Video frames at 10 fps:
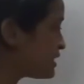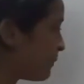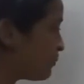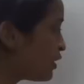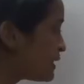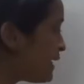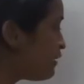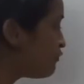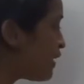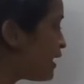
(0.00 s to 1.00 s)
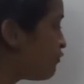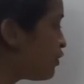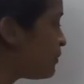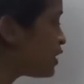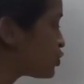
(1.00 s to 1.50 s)
subtract NFIA
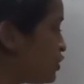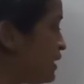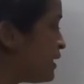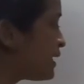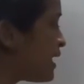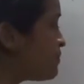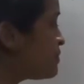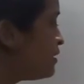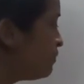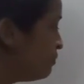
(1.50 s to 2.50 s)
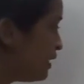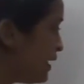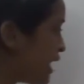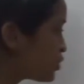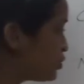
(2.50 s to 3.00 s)
from national income, the
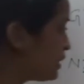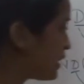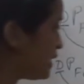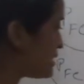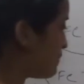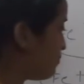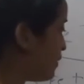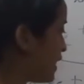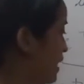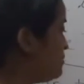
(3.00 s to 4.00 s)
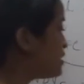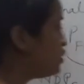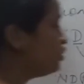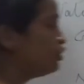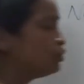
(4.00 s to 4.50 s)
national concept becomes
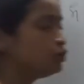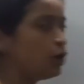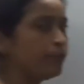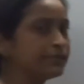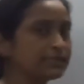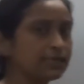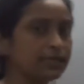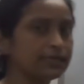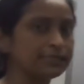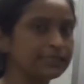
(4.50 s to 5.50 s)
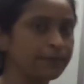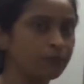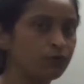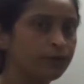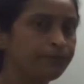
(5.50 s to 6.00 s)
domestic
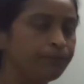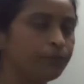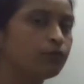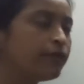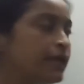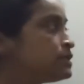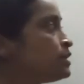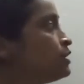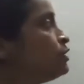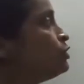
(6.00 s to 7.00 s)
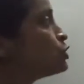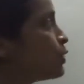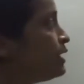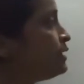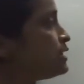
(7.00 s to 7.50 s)
concept. Right? So
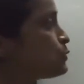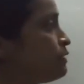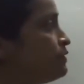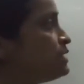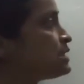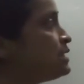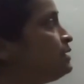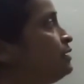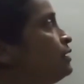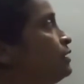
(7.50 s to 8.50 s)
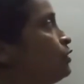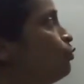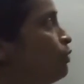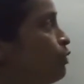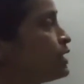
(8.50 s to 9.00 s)
in this way we see
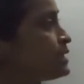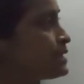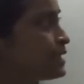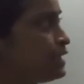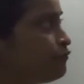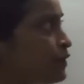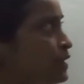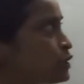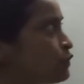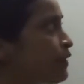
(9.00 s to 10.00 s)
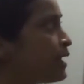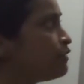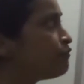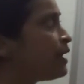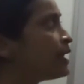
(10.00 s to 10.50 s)
what is the significance of
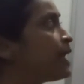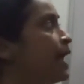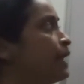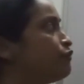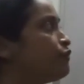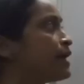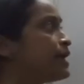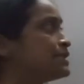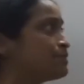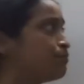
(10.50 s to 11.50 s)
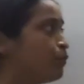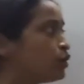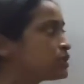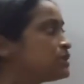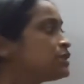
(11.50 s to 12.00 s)
NFIA? NFIA is
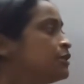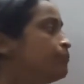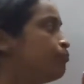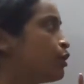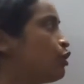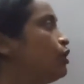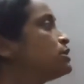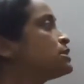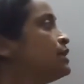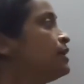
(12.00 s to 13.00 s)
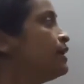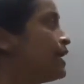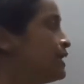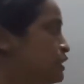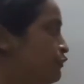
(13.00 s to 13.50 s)
important because
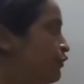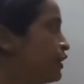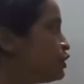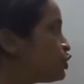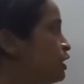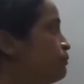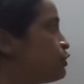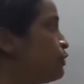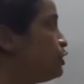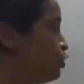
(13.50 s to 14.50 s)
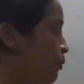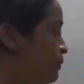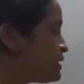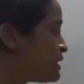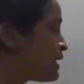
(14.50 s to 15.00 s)
it differentiates between
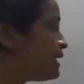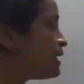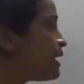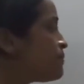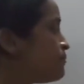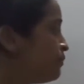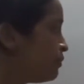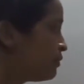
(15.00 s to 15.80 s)
domestic income